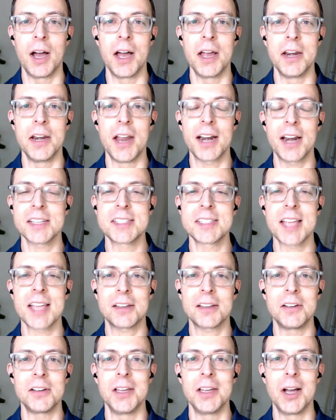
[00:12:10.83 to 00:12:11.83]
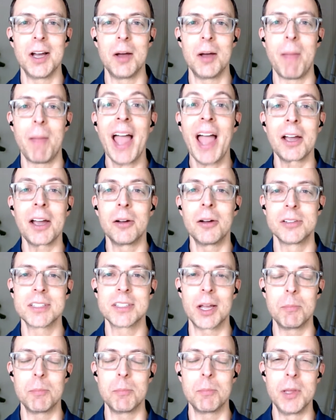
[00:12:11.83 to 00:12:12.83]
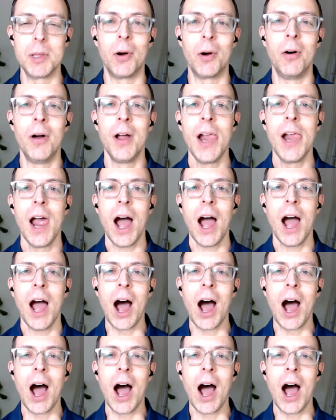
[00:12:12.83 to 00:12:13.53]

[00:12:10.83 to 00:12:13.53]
uh, not exactly uh, MAGA type people.